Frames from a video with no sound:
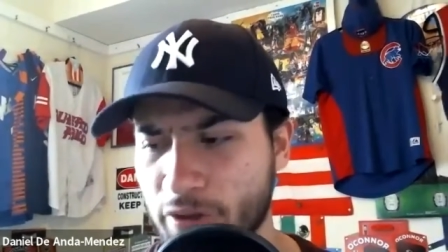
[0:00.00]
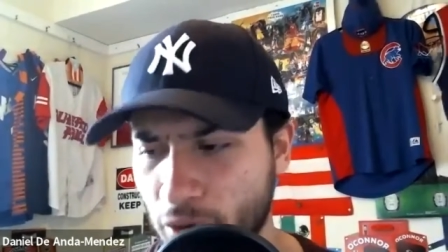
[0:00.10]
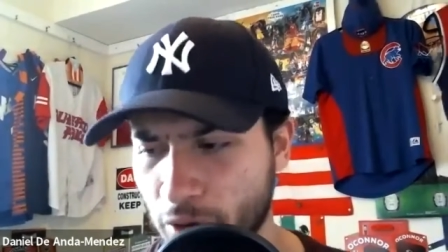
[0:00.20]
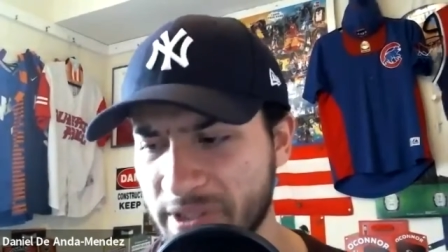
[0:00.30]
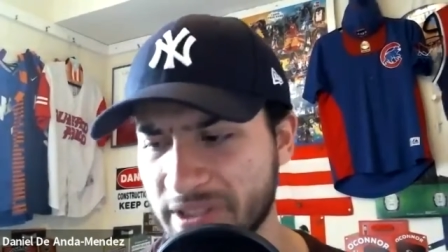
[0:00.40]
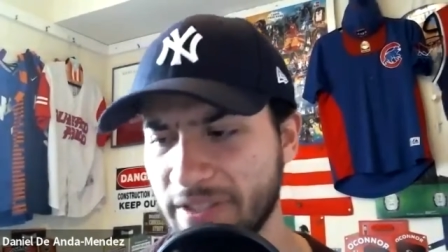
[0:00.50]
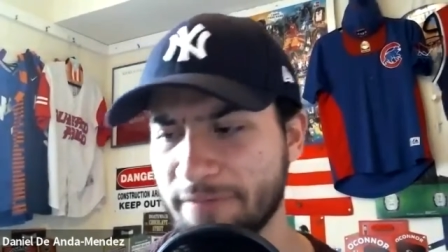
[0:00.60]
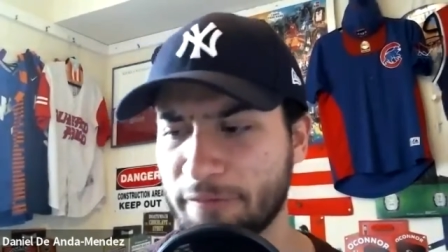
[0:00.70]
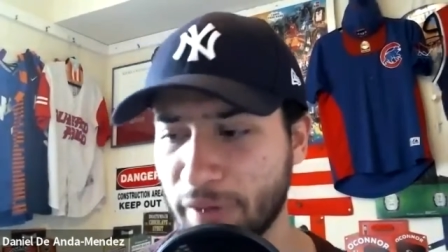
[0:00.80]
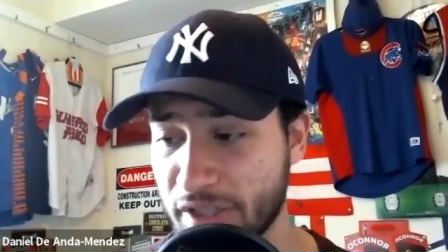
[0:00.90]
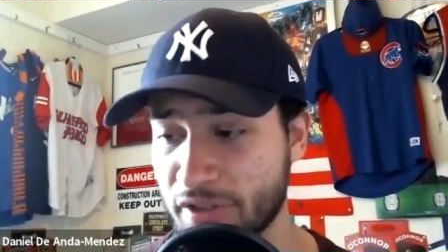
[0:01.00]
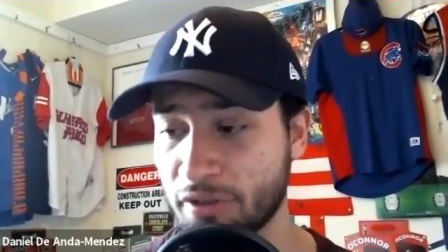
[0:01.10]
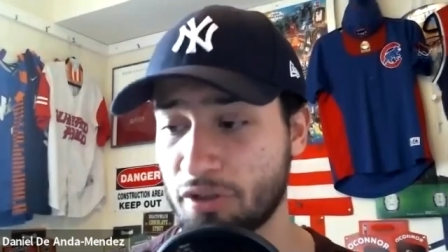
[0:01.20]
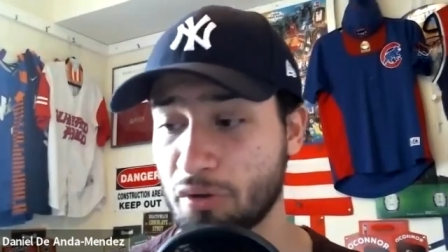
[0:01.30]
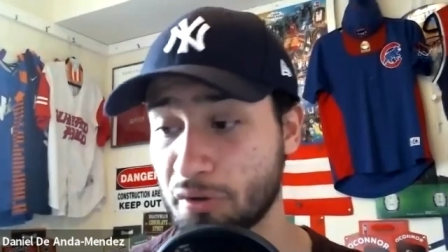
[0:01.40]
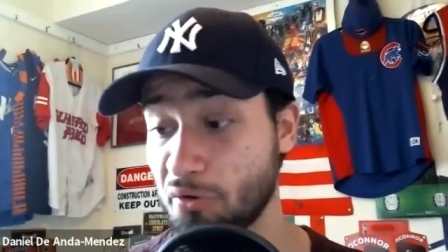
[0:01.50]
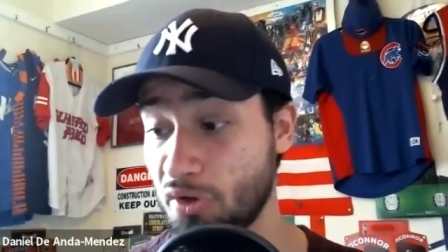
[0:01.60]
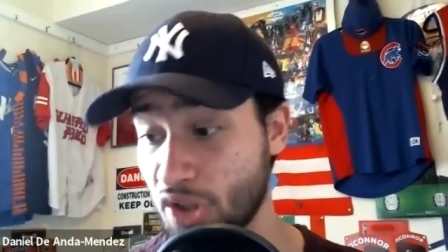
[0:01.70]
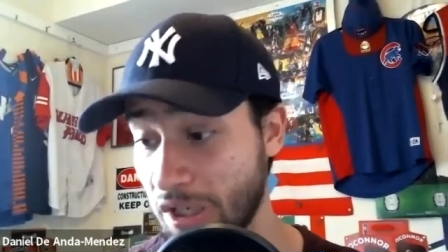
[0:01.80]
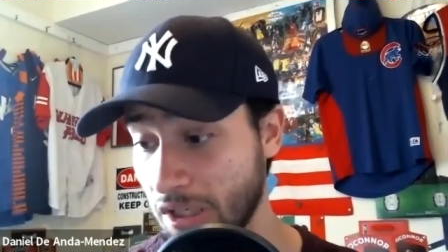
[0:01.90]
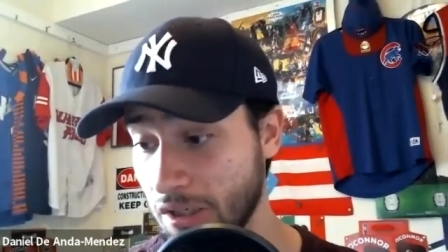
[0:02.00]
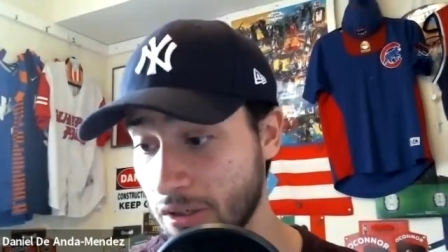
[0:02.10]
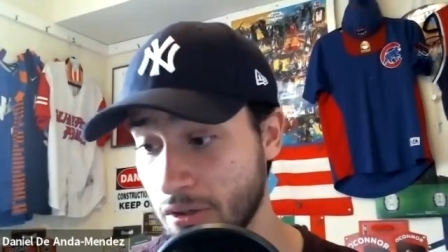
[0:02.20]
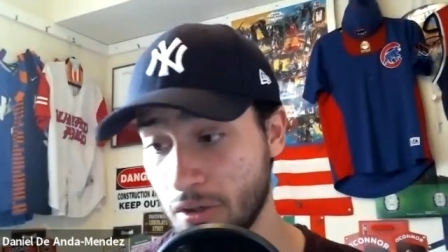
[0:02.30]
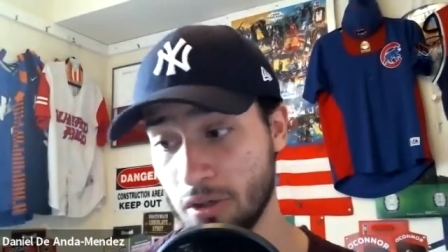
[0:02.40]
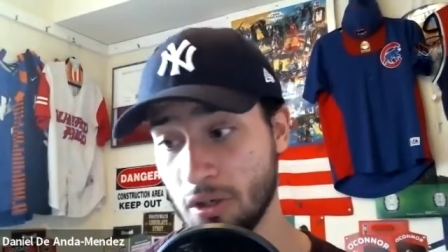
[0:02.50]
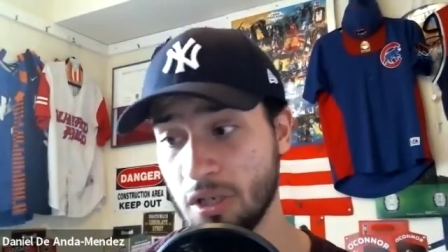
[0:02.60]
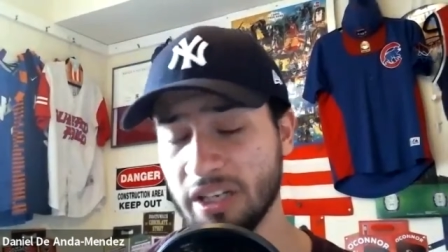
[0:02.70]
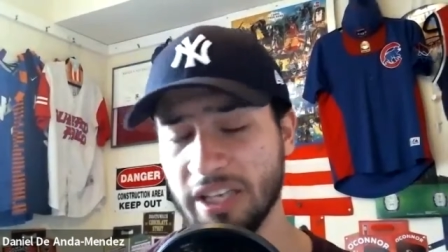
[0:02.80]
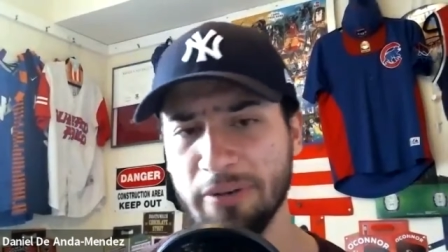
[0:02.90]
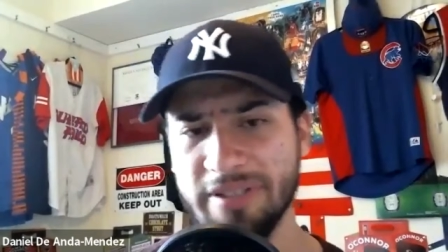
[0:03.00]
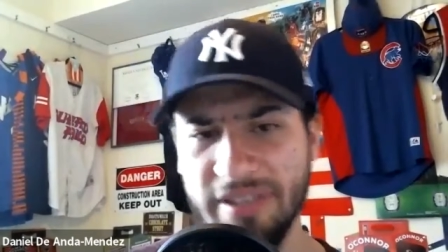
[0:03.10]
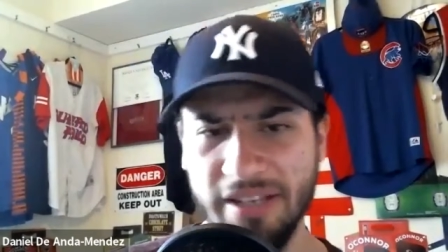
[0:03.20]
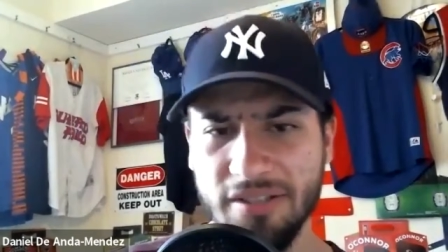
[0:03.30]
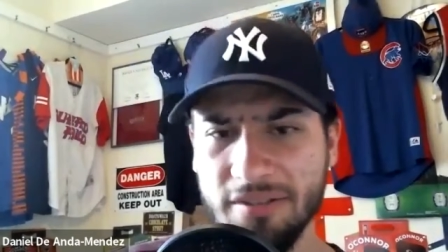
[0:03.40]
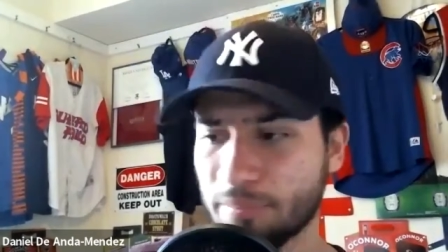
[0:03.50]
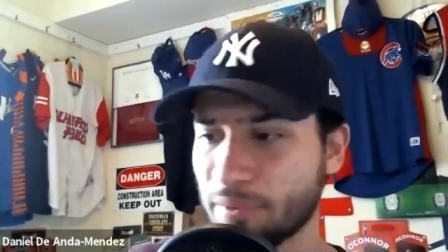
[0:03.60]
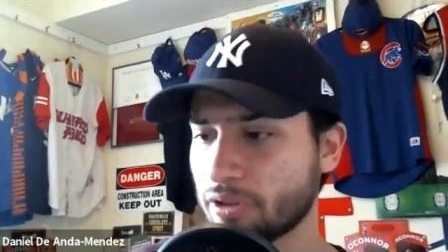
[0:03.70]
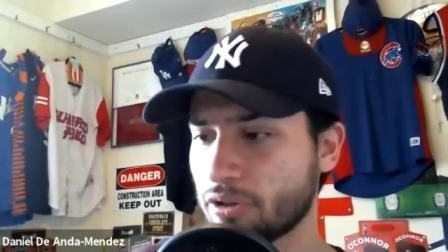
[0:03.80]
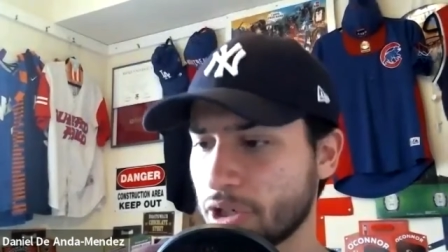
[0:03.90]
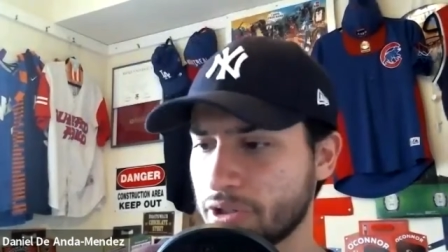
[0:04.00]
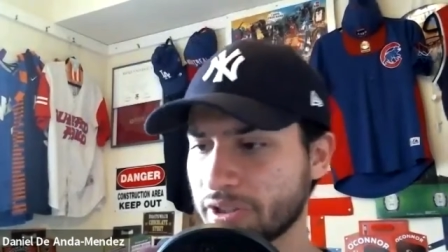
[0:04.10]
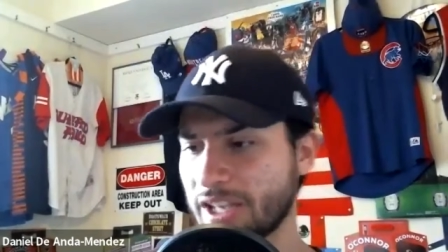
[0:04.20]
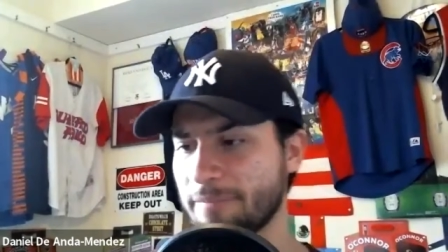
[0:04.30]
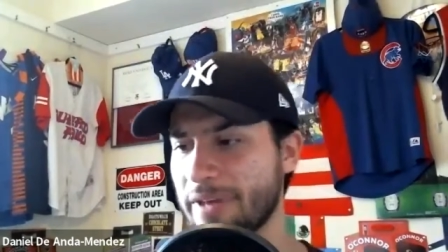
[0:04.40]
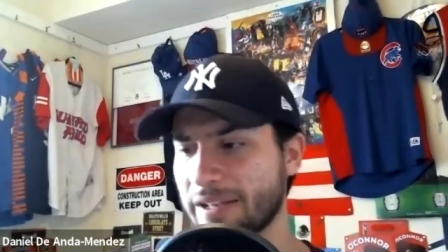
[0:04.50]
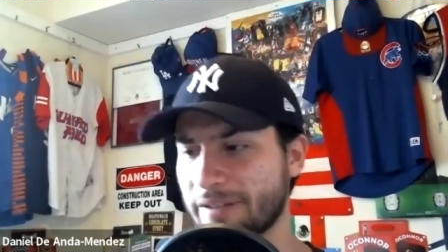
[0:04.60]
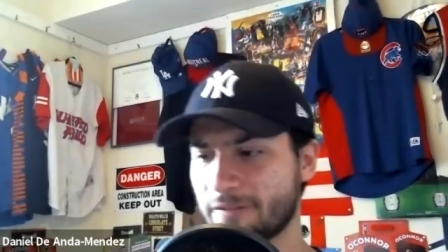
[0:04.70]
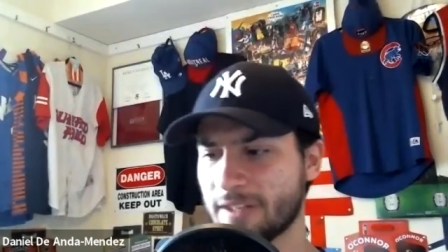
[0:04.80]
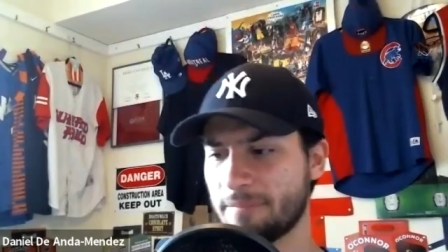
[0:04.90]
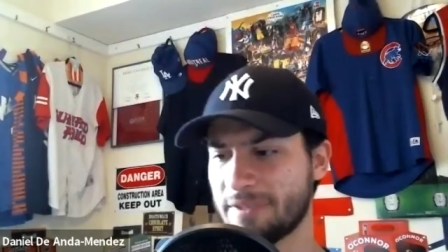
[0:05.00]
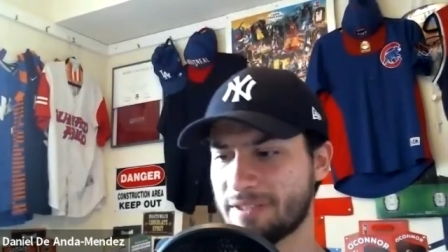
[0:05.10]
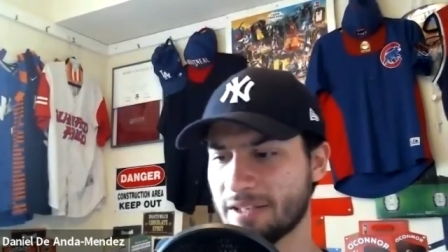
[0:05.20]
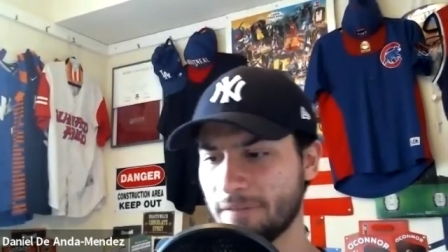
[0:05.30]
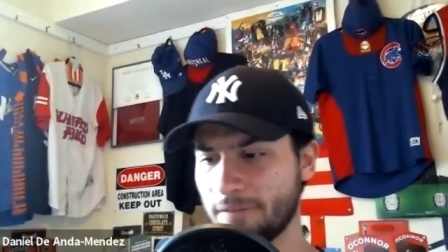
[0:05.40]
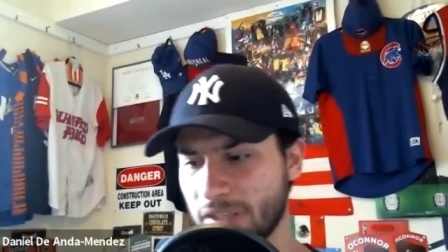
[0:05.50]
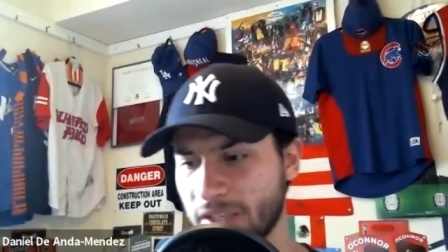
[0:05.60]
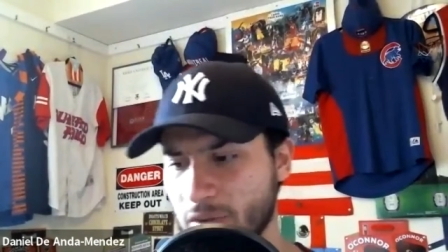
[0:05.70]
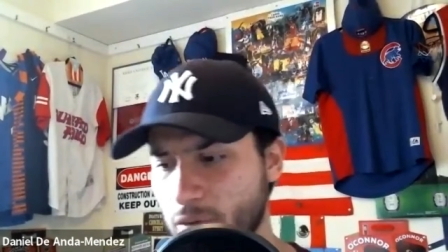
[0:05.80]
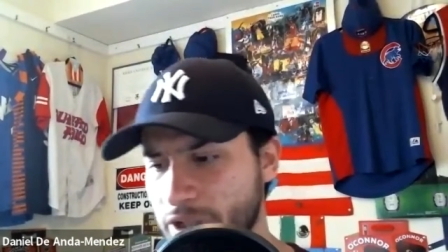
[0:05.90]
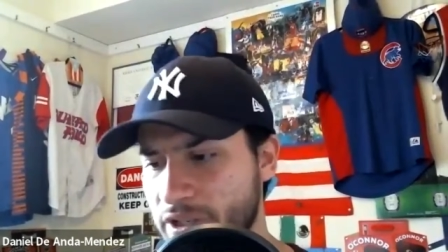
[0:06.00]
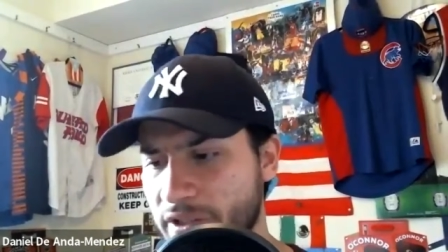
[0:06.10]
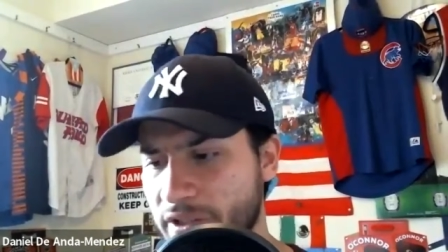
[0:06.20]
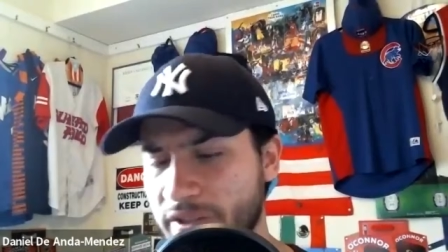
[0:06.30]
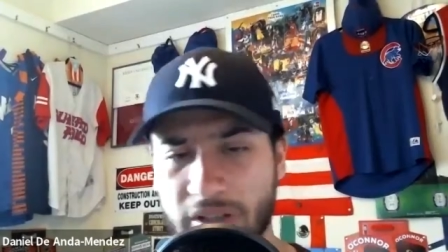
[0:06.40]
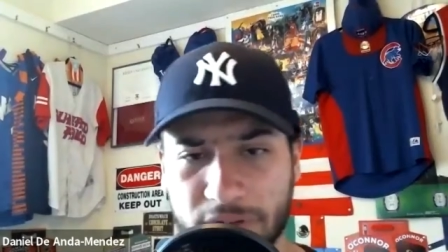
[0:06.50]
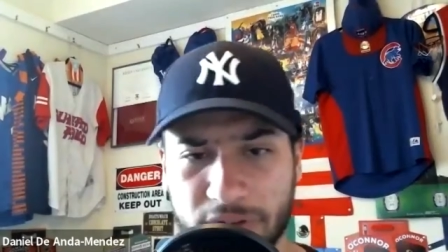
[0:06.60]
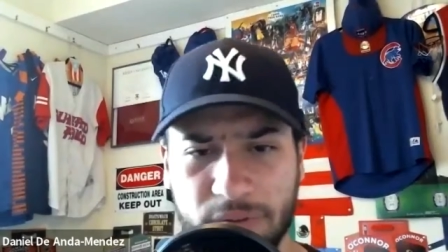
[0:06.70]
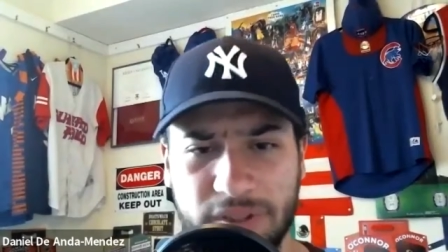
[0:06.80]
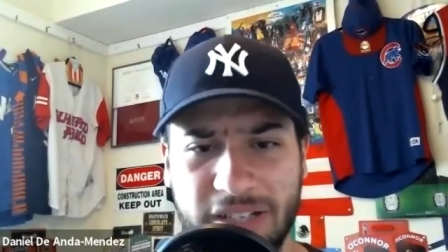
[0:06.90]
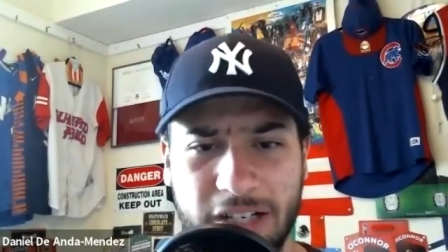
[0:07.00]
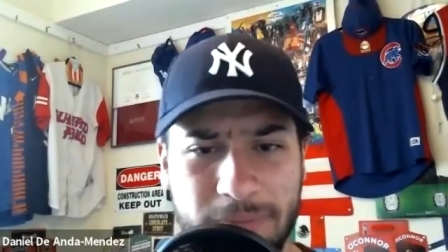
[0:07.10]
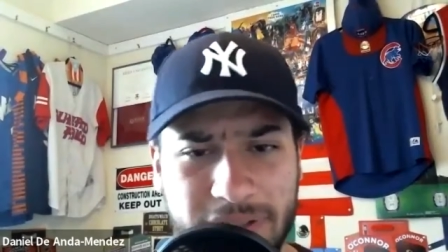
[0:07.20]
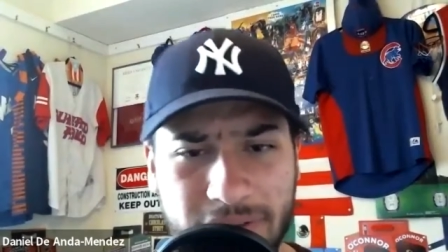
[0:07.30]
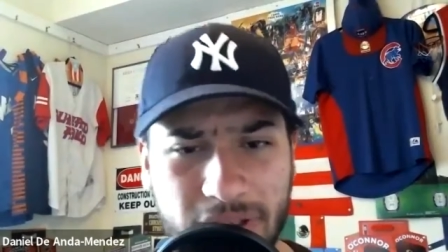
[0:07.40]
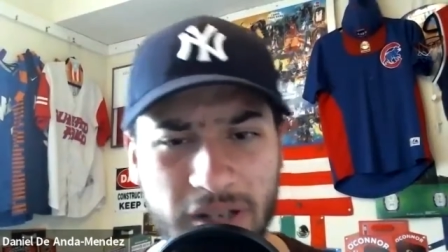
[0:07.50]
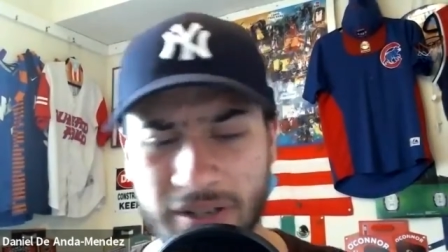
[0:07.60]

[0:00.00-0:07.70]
Torres, Clint Frazier, Jor Urshela, Gary Sanchez. Brett Gardner came back, if I'm not mistaken, for like a 1-year deal for the retirement